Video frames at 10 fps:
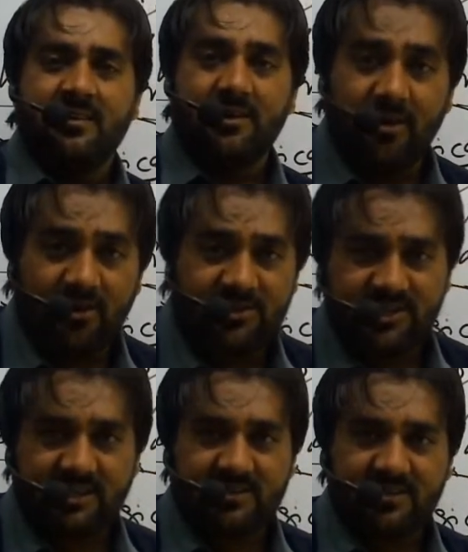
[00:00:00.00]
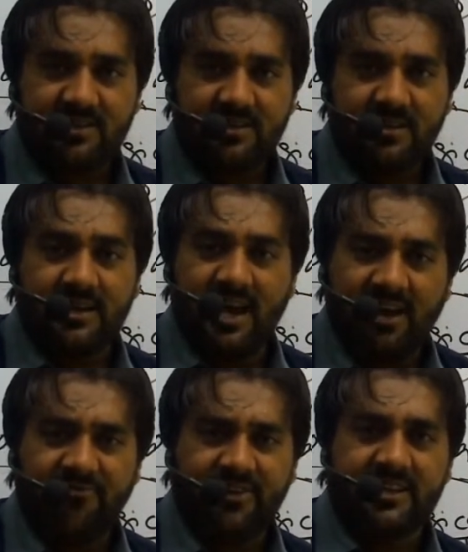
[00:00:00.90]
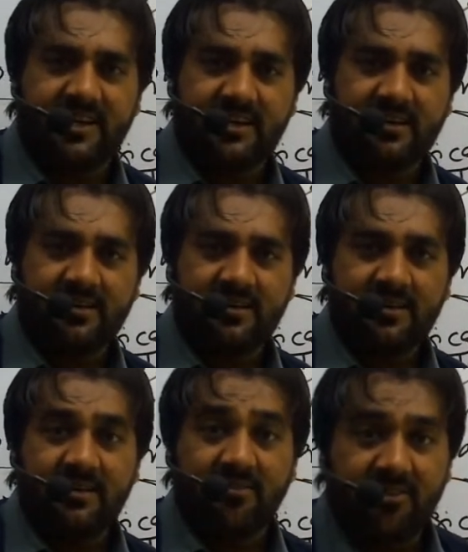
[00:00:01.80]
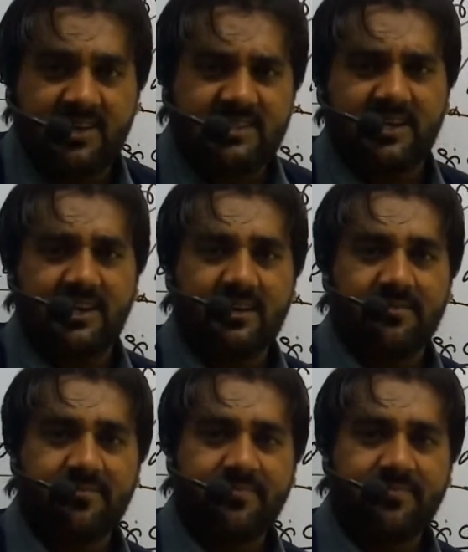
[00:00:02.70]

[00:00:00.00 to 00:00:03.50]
logic in everything, reasoning.